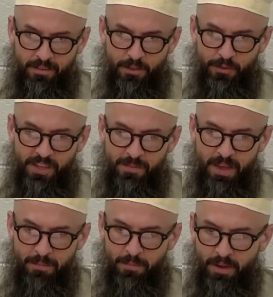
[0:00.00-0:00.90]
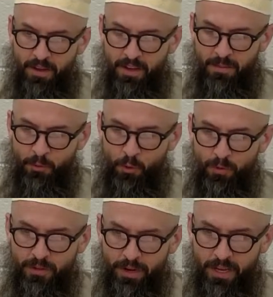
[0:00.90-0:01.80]
So the Imam
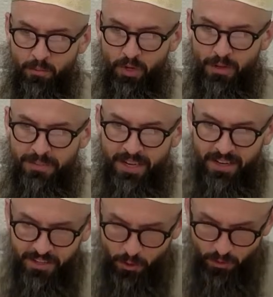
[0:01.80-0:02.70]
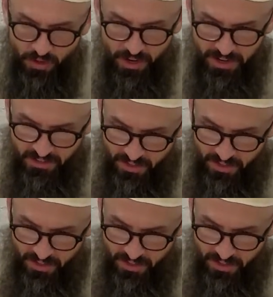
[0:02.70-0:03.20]
al-Bahuti rahimahullah ta'ala goes on and he